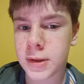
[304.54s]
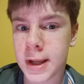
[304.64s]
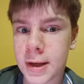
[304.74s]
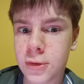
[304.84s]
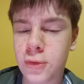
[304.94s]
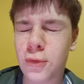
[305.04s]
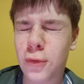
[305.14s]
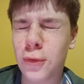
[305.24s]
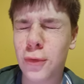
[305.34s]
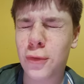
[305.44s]

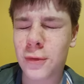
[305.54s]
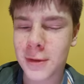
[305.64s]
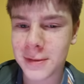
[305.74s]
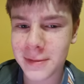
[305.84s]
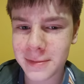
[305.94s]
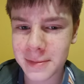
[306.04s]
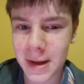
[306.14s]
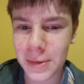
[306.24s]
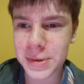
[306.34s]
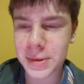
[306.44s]
Tattoo.
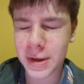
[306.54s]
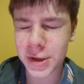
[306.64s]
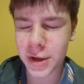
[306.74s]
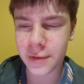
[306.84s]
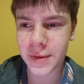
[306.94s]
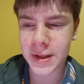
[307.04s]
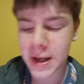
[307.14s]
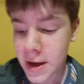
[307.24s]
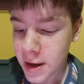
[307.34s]
That was, I shouldn't have done.